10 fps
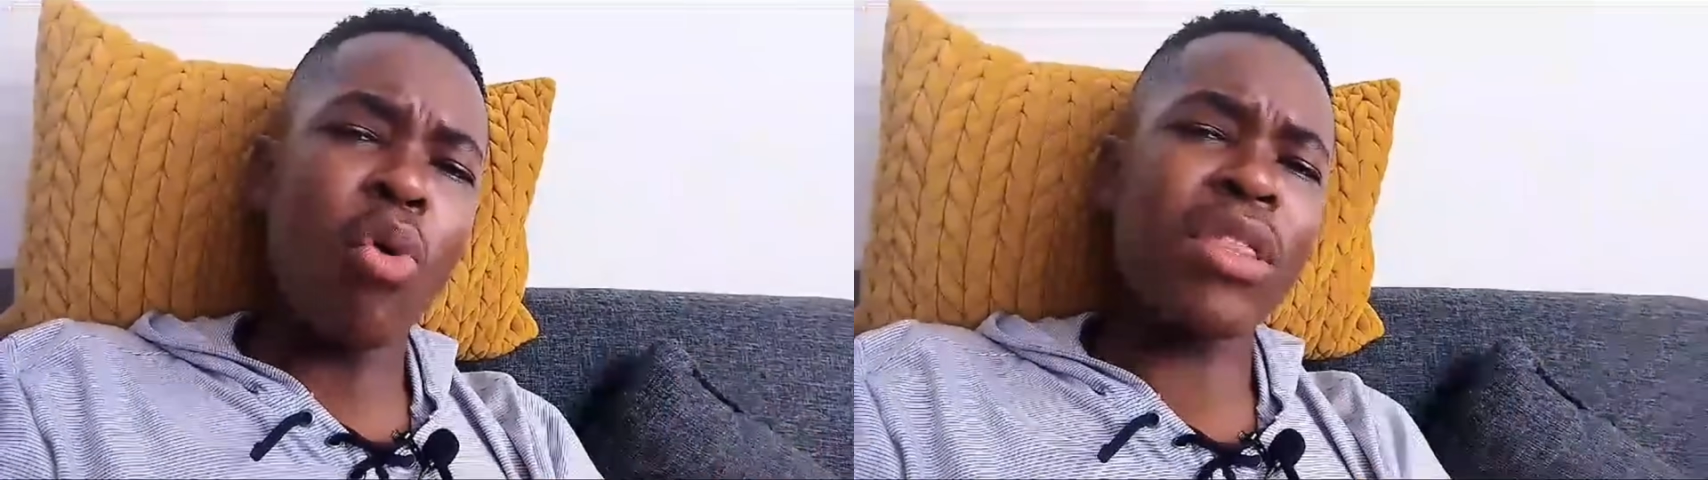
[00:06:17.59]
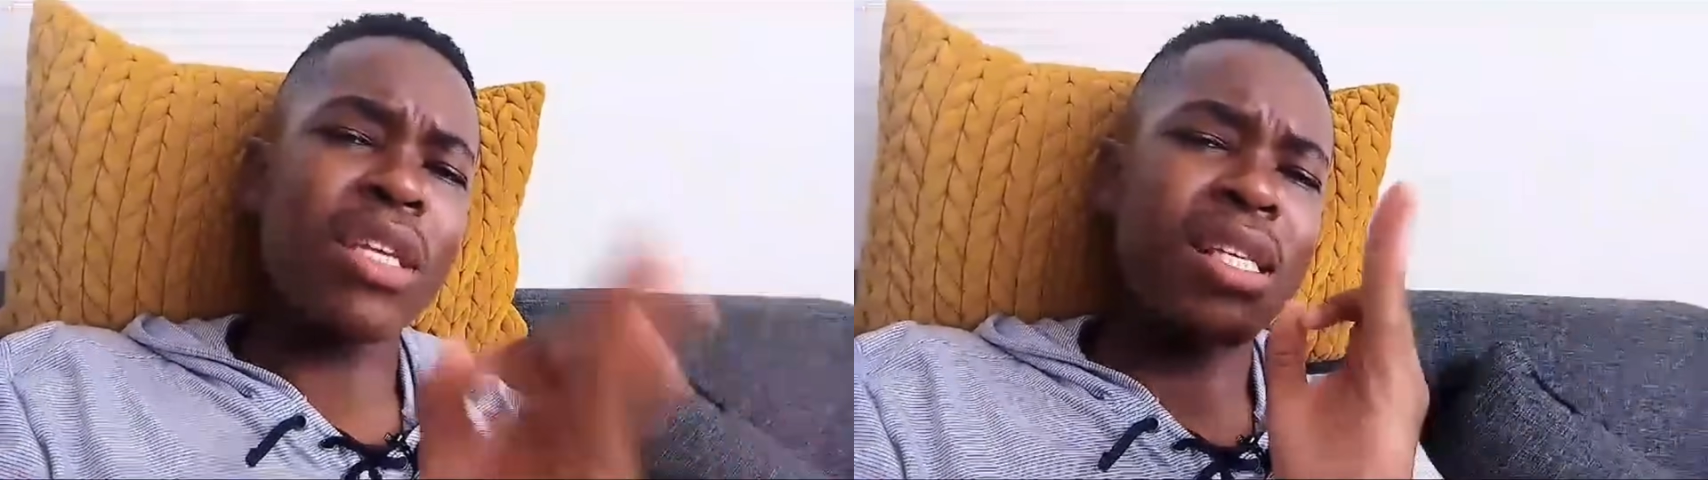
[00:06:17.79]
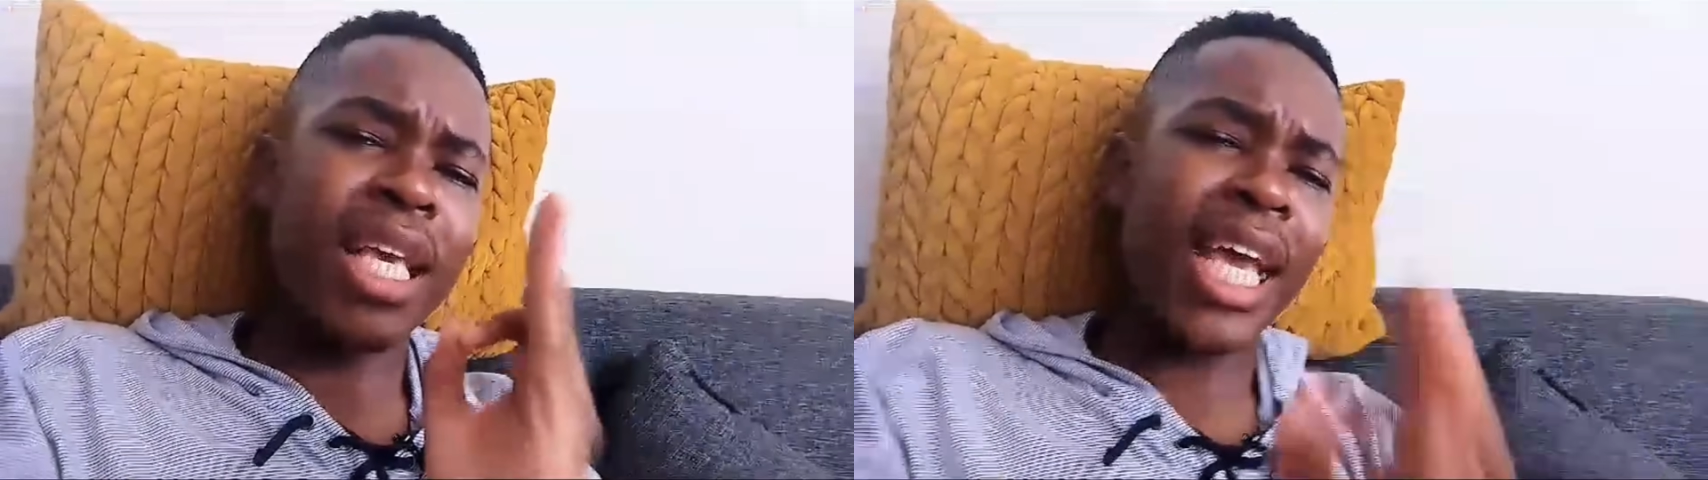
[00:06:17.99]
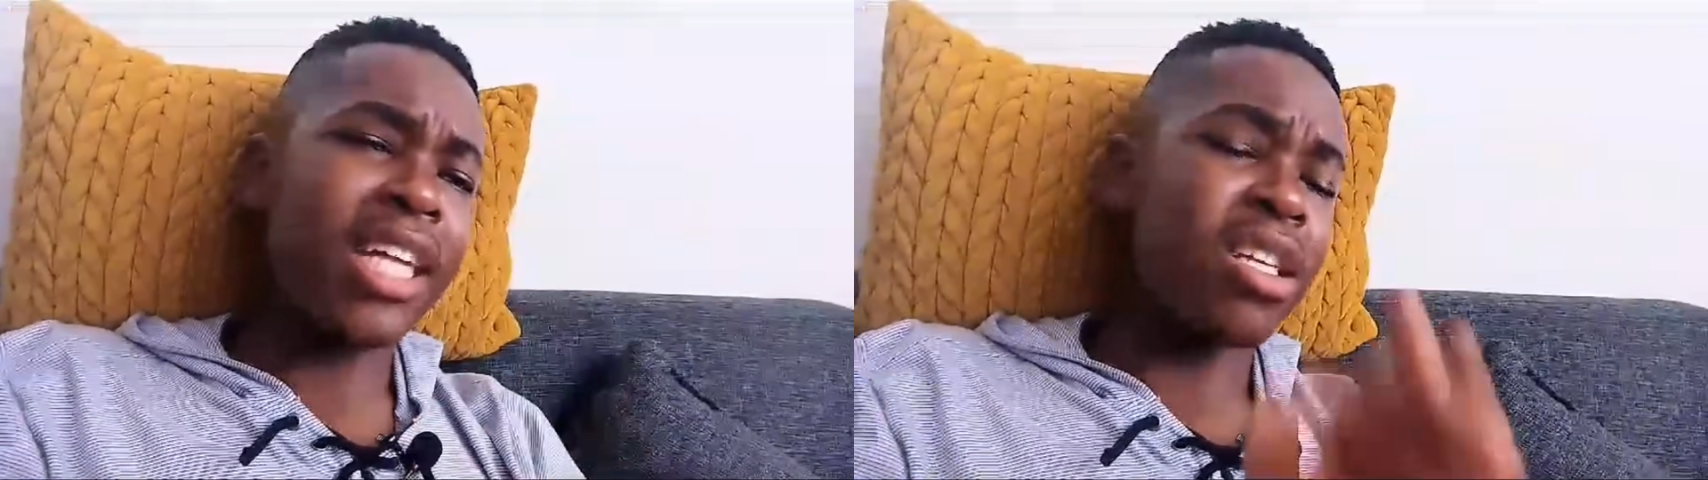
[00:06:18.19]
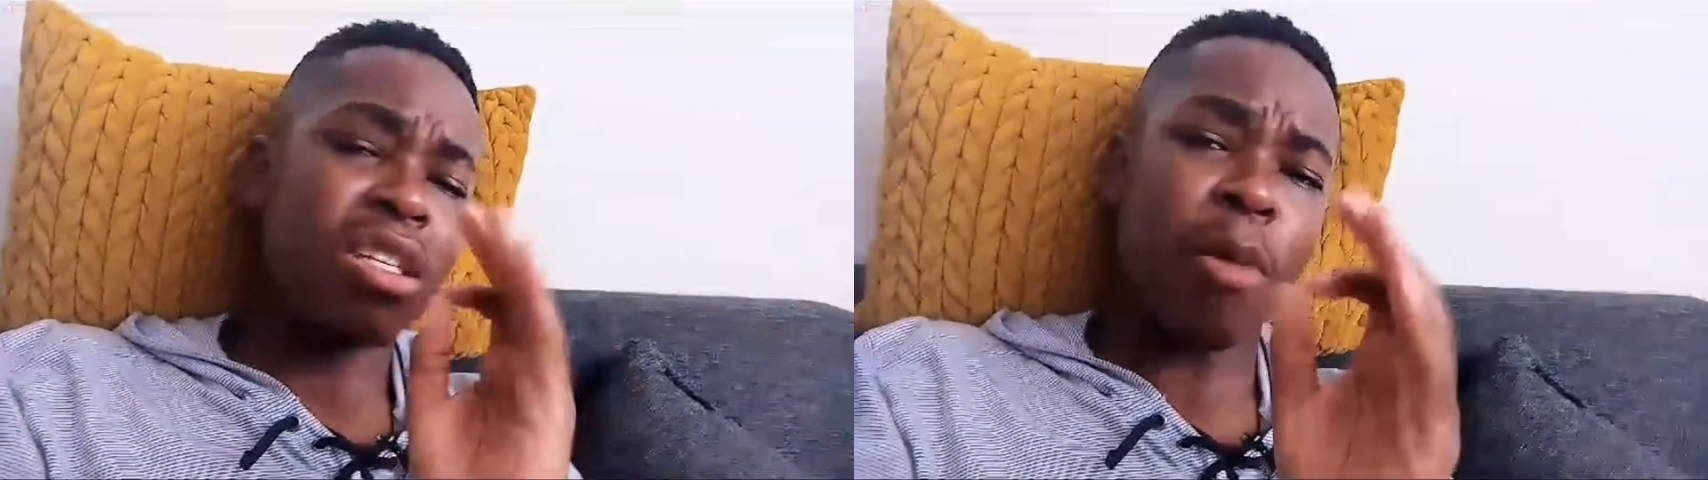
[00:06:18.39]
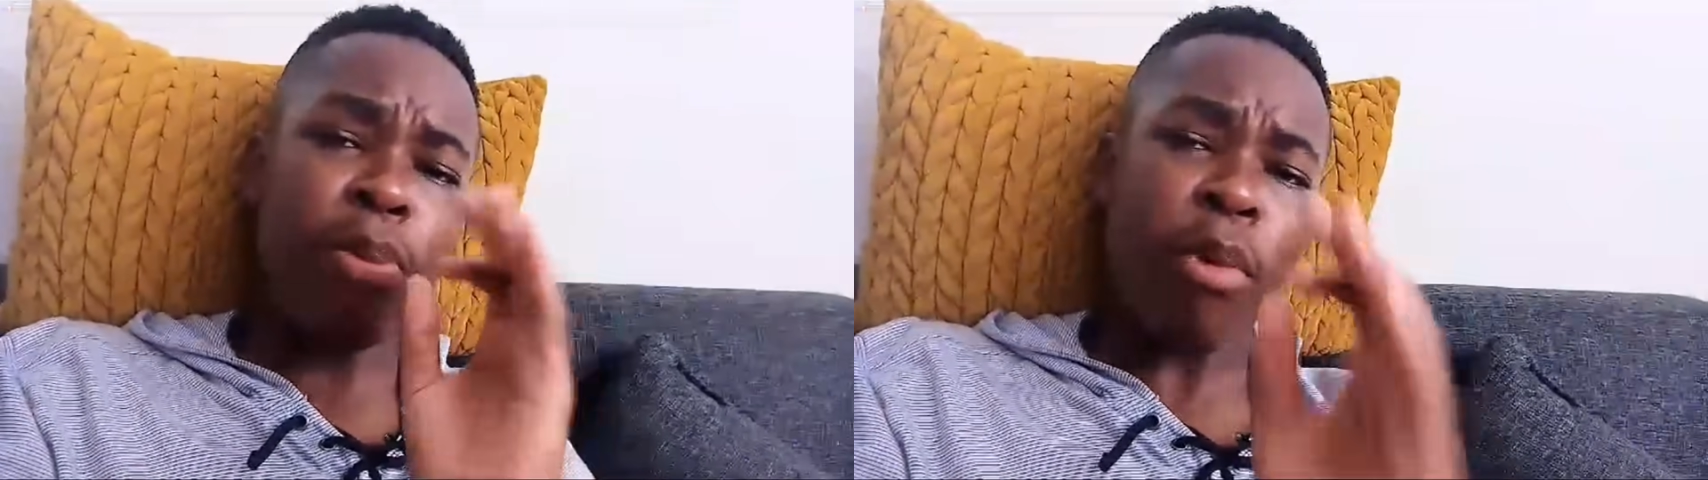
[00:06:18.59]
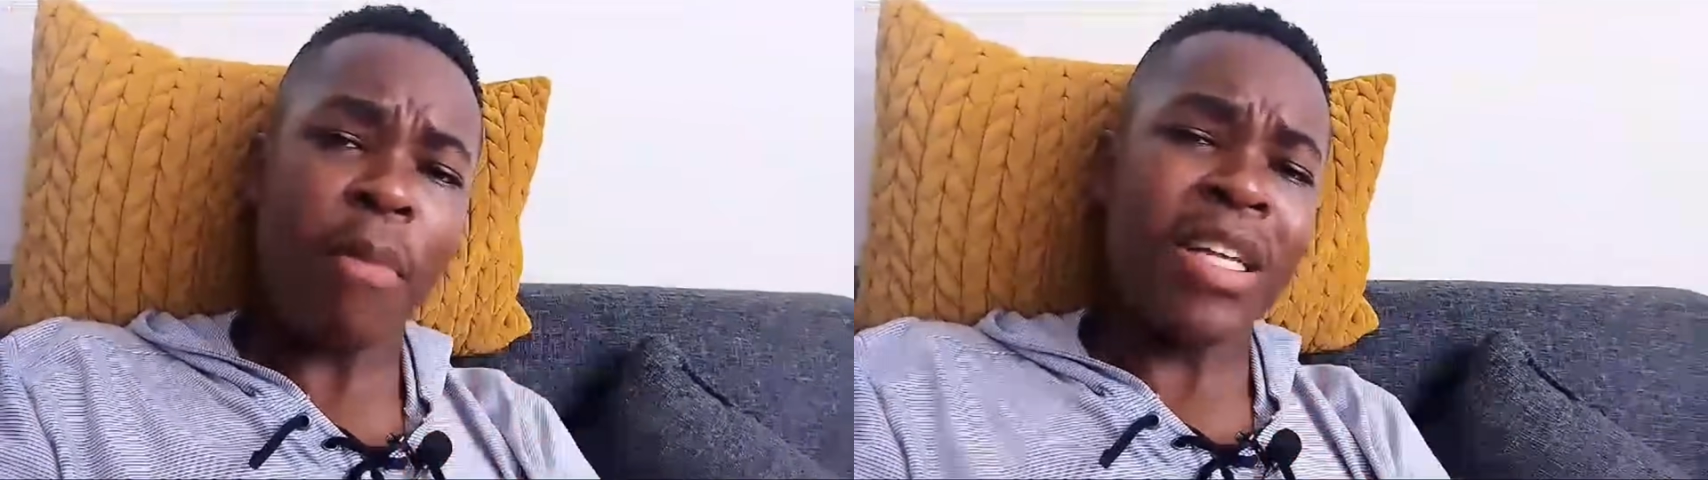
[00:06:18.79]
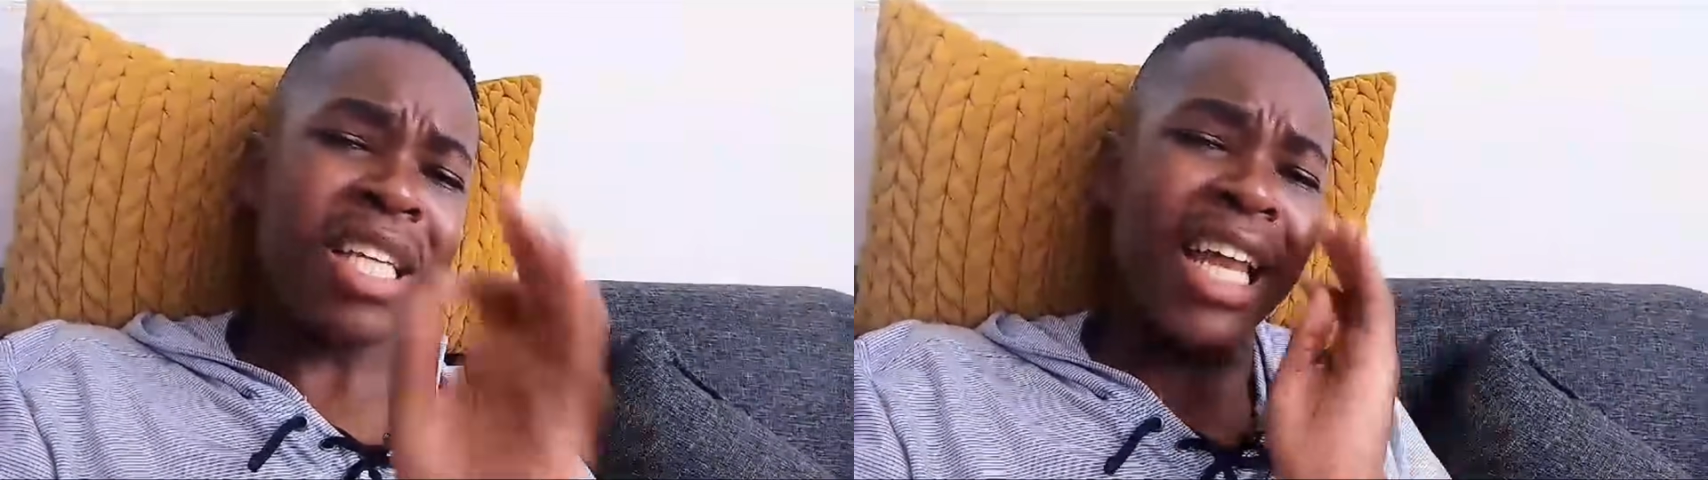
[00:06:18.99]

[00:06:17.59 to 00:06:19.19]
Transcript: with its cadre deployment